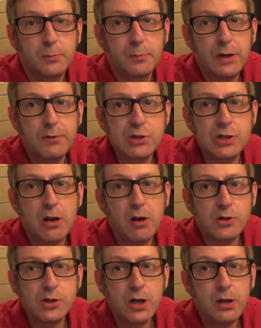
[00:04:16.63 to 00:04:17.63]
beer is the
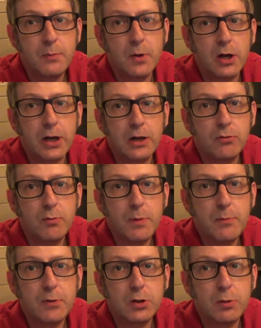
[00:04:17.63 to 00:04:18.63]
answer, but I cannot
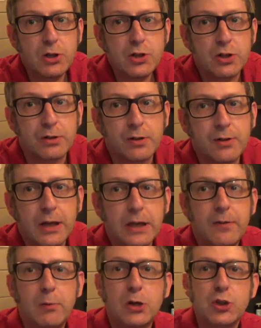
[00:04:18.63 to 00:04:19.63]
remember the question. Thank
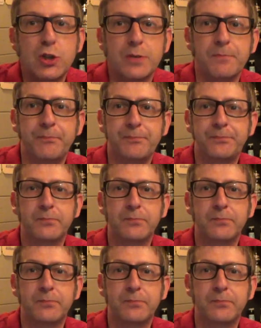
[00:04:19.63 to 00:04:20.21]
you for watching.